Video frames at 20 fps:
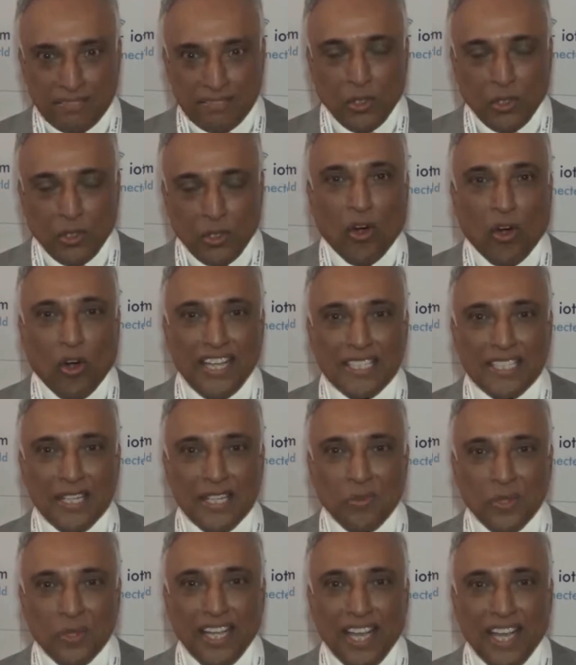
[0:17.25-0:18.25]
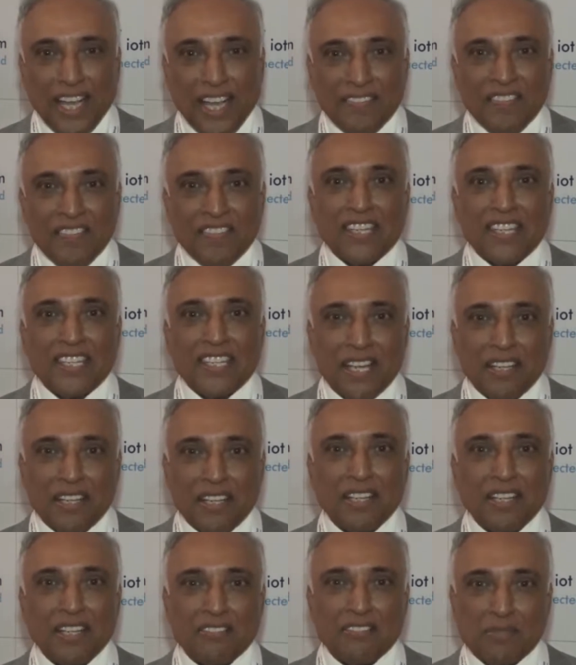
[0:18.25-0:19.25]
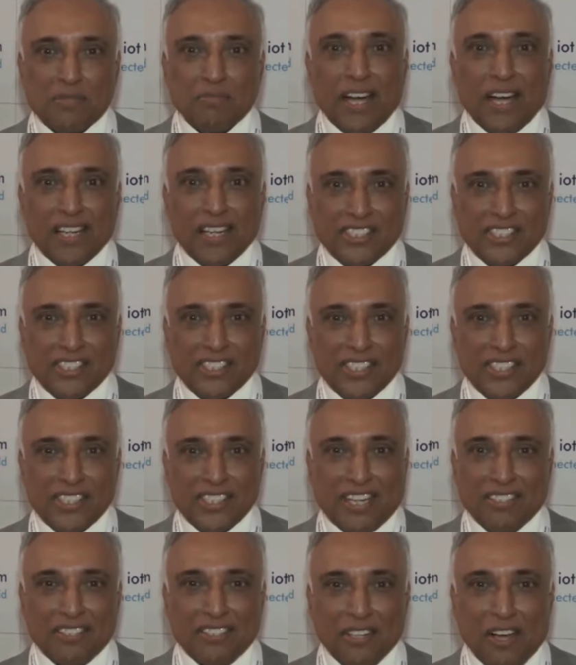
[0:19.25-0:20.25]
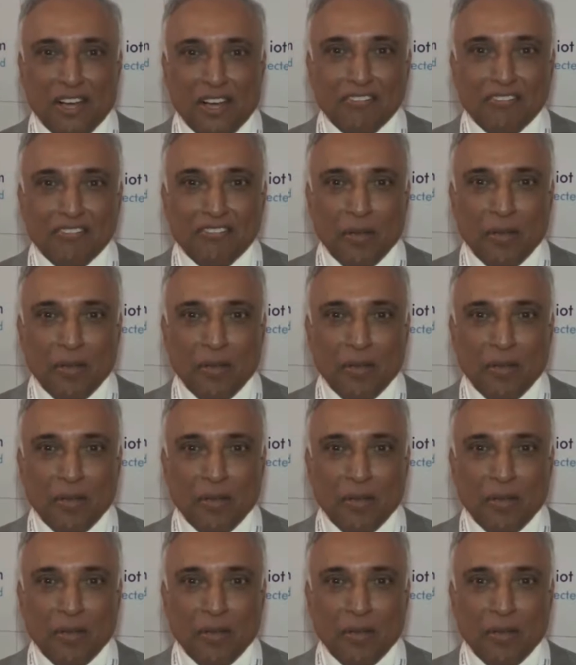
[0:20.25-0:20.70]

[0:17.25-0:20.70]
coordinated with that, the delivery of smart cities, 100 of them.